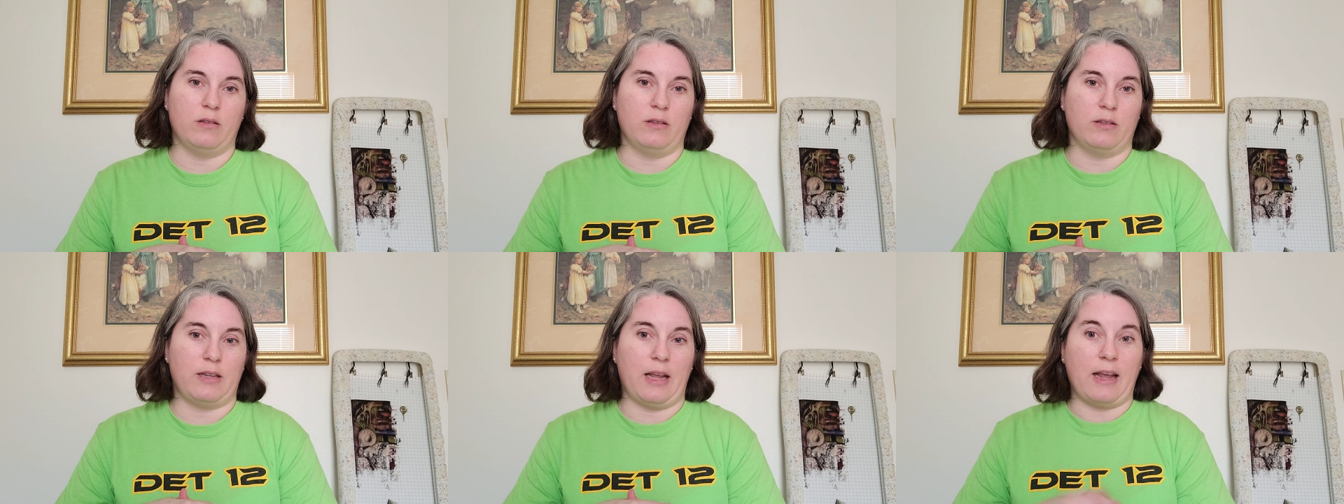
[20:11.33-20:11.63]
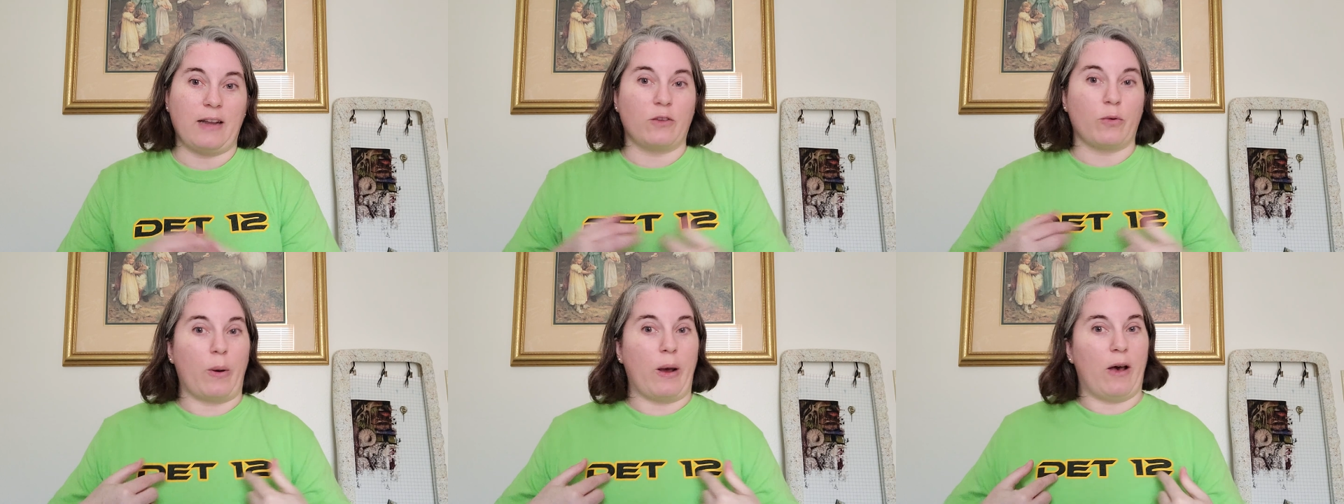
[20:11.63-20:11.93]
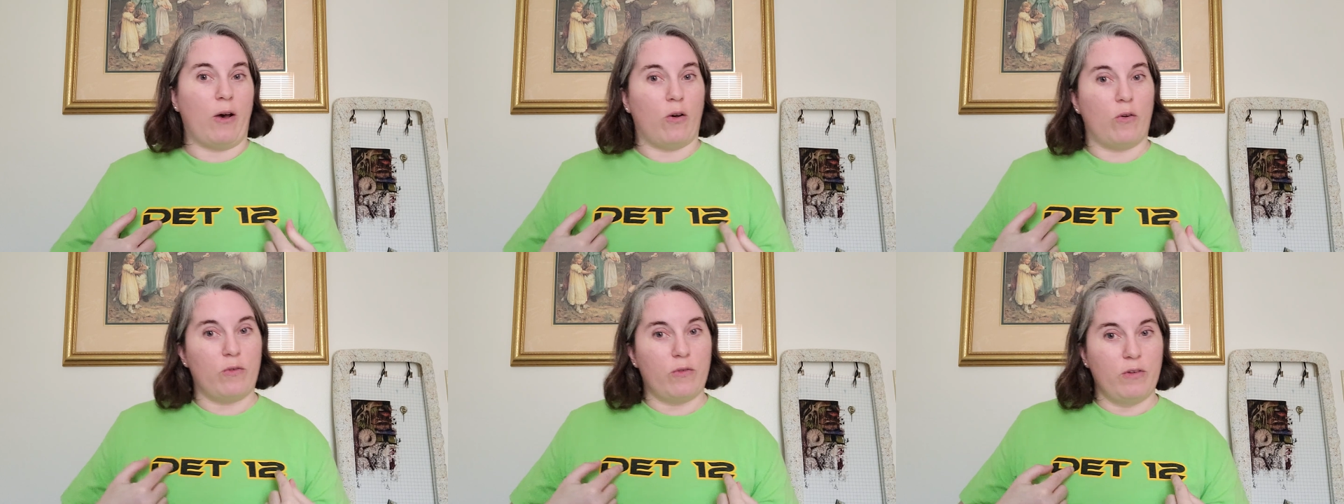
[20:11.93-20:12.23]
Det
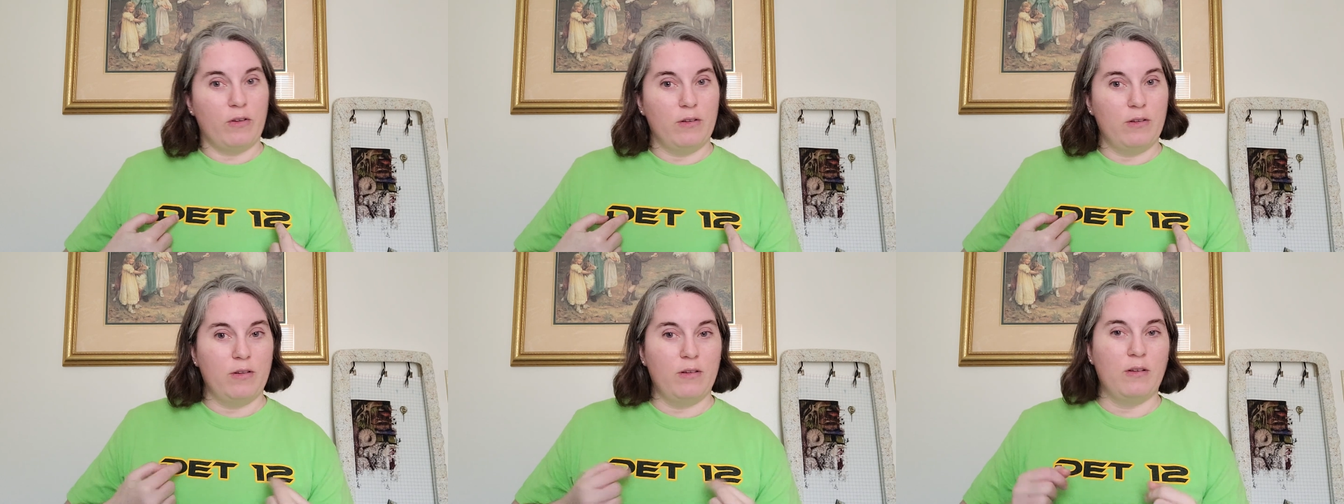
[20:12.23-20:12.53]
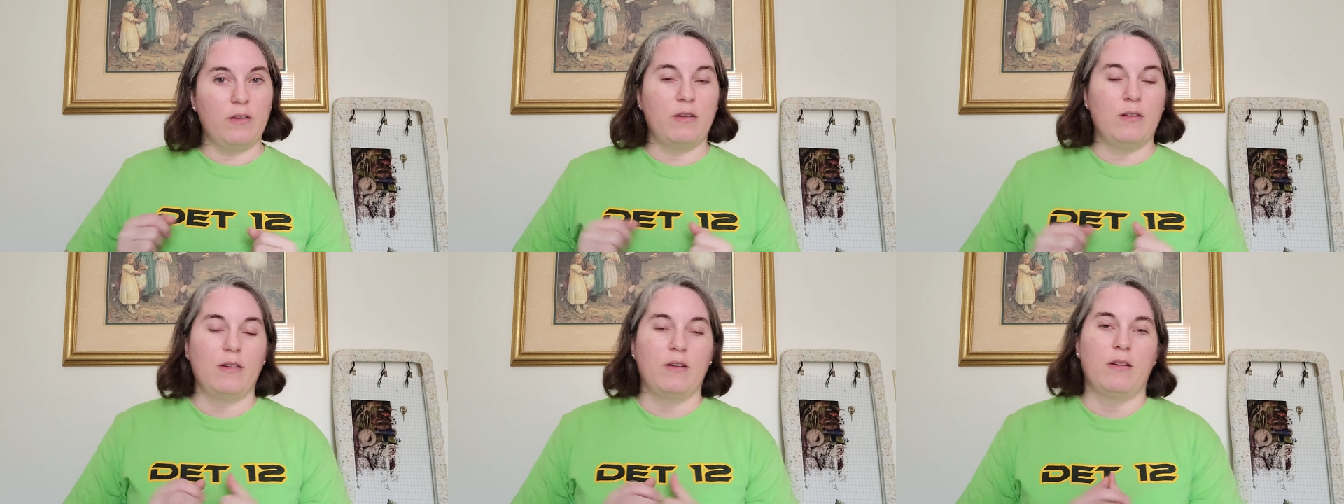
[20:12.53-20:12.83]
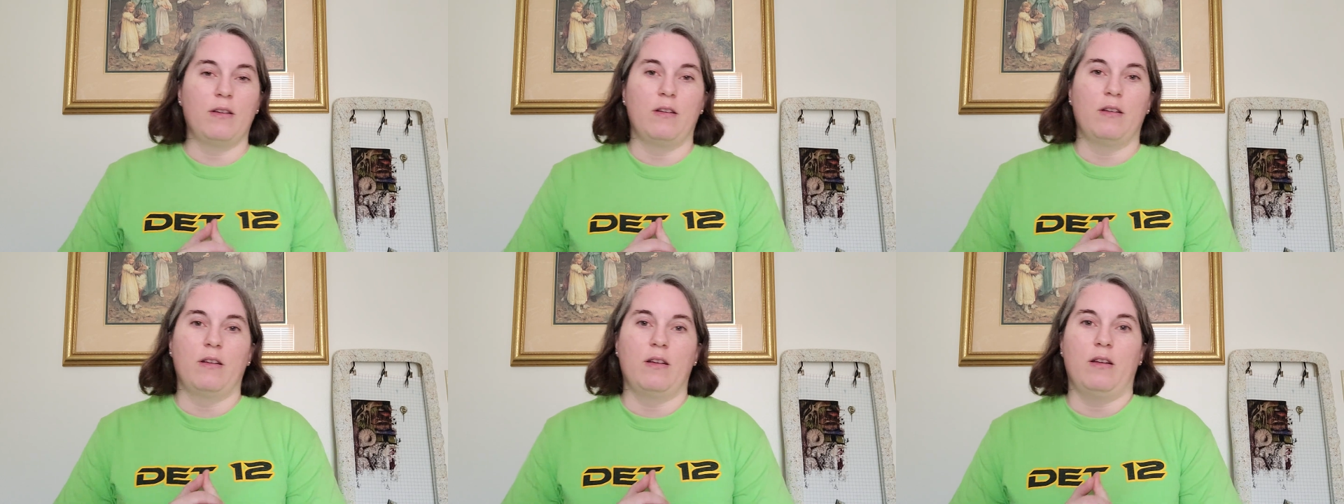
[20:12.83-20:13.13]
12
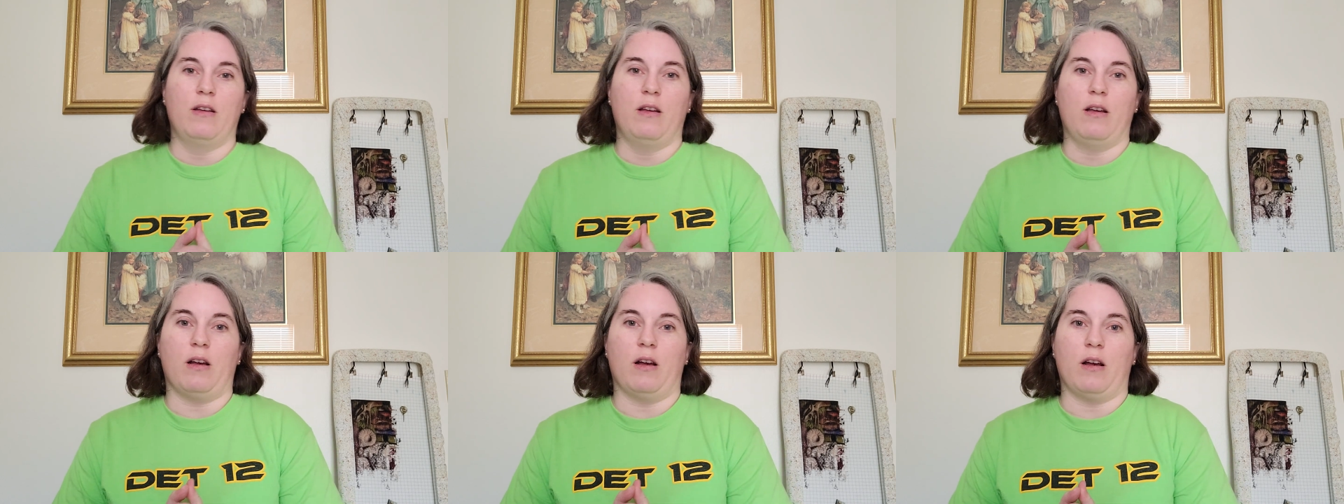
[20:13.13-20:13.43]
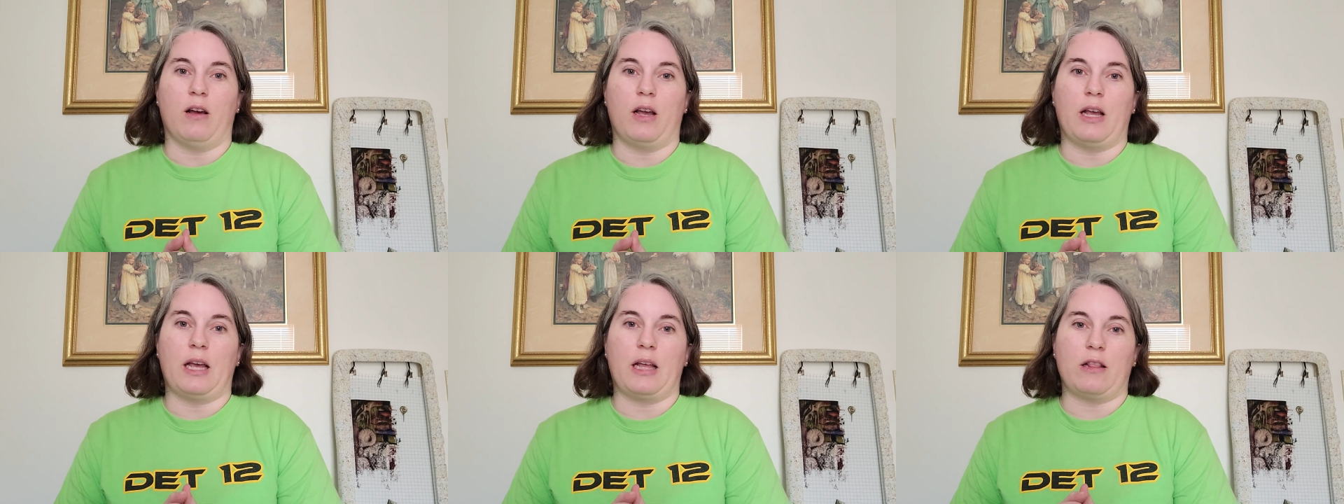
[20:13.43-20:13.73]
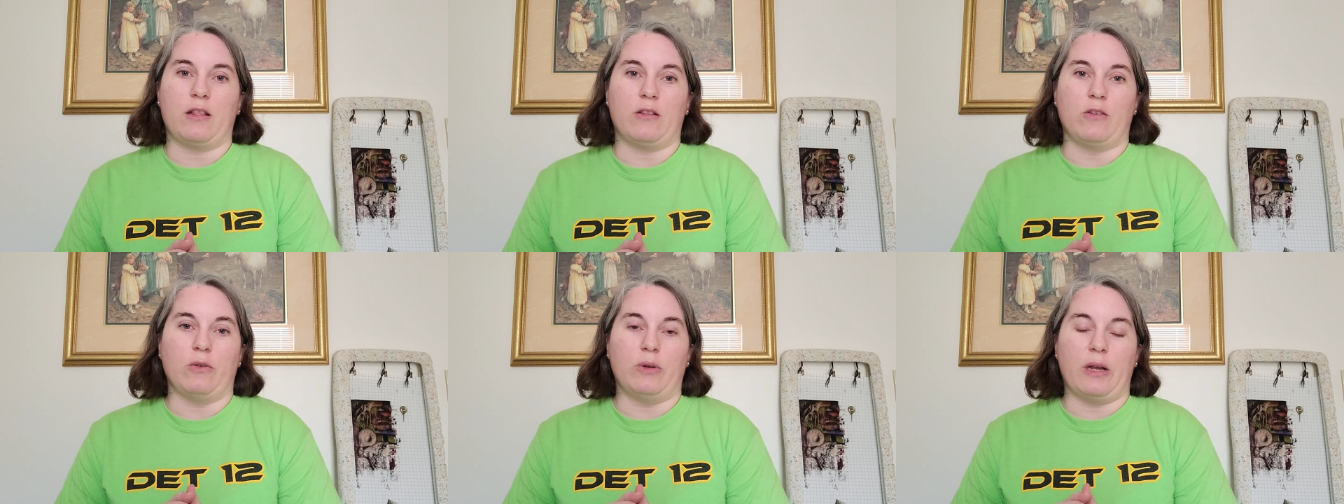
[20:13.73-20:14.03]
uh,
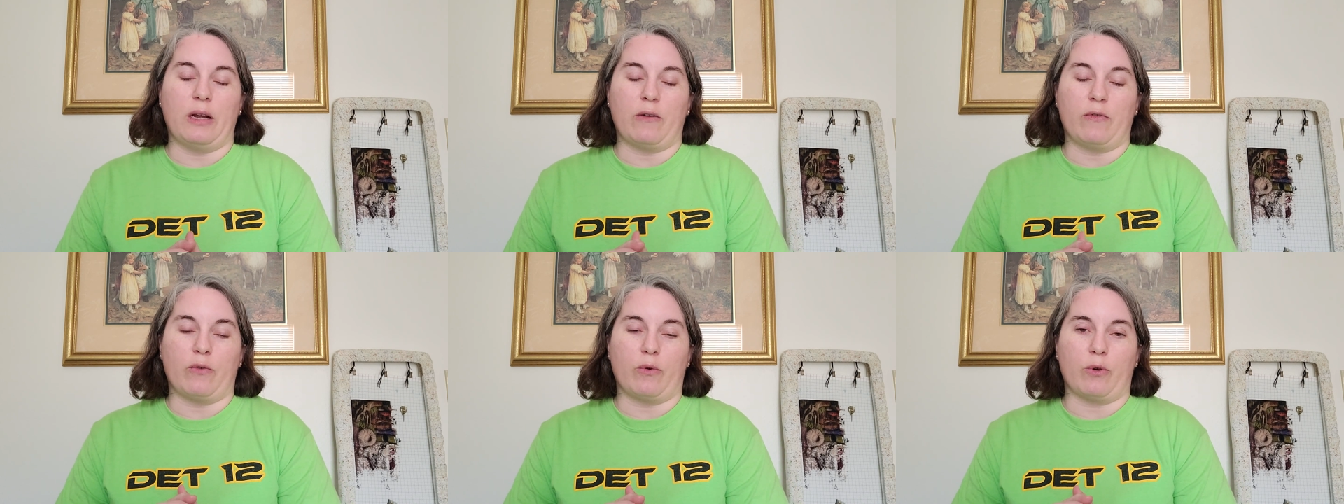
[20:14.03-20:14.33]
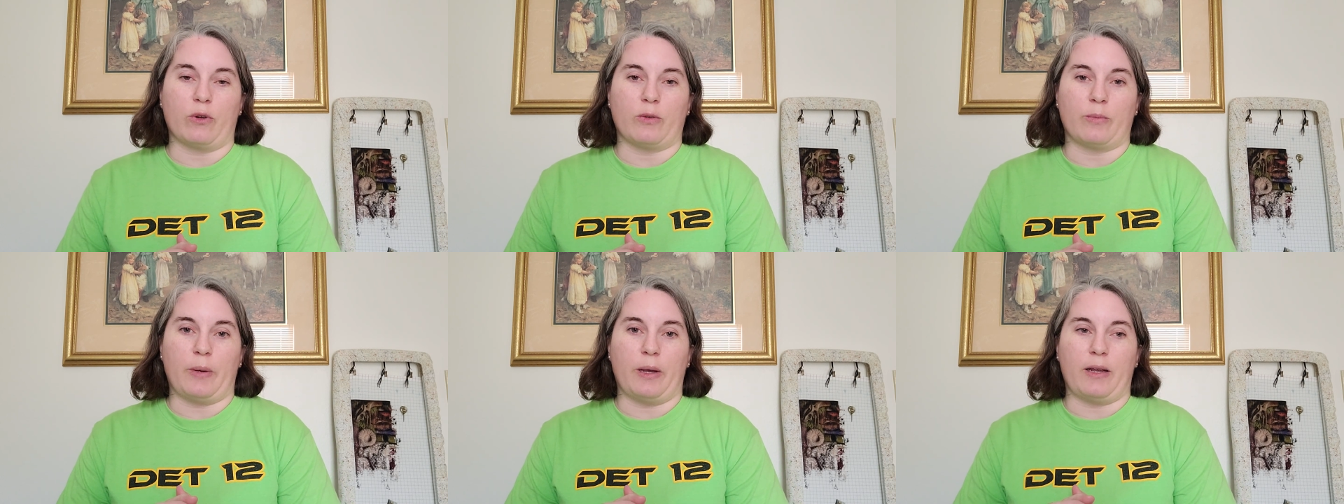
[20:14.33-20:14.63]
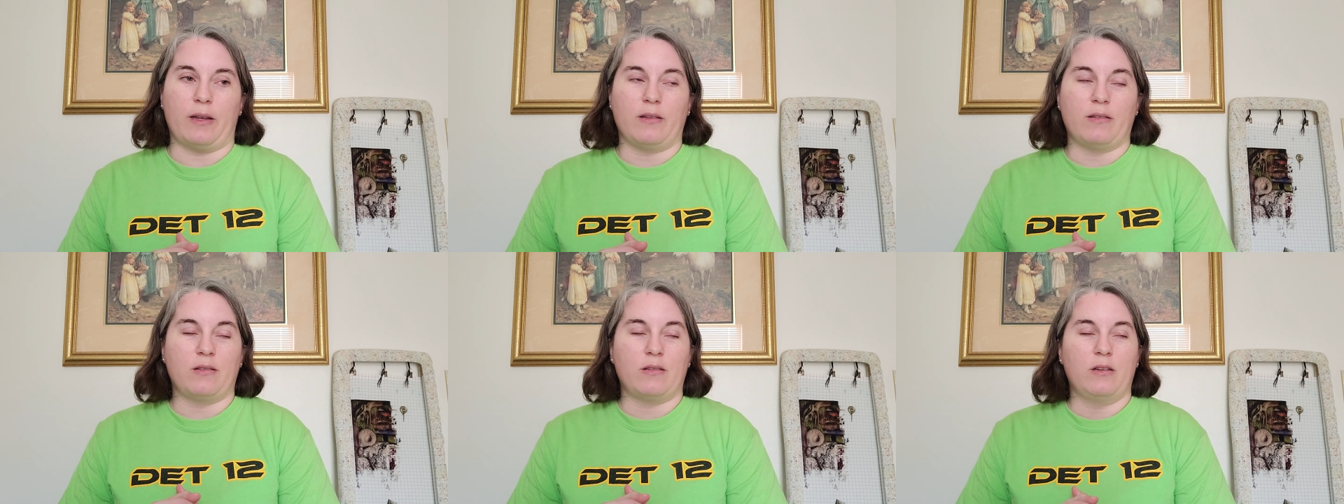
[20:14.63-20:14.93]
at Luke Air Force
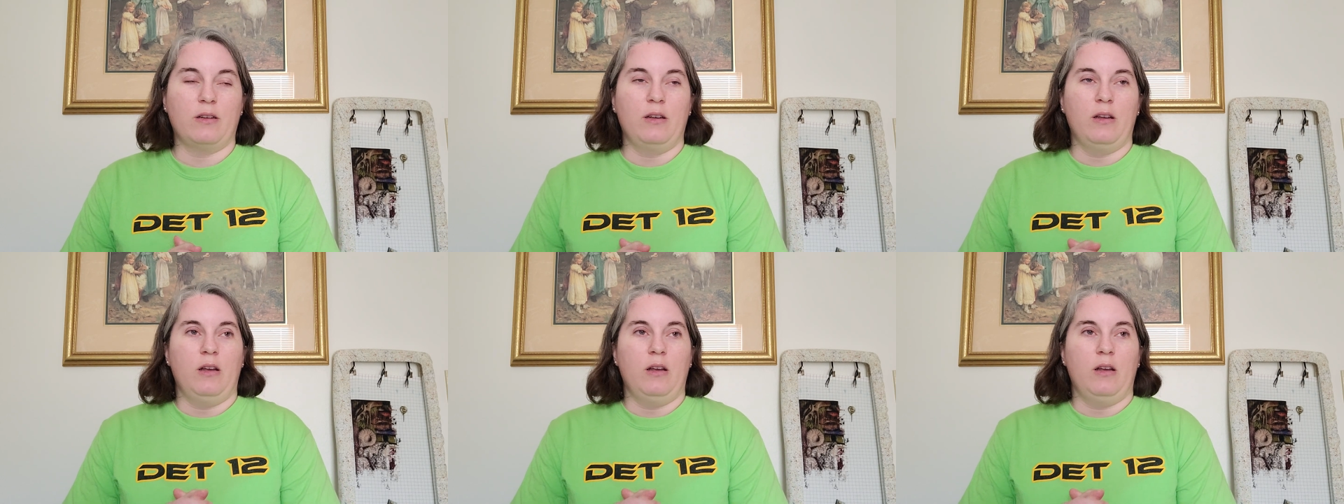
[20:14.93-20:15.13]
Base.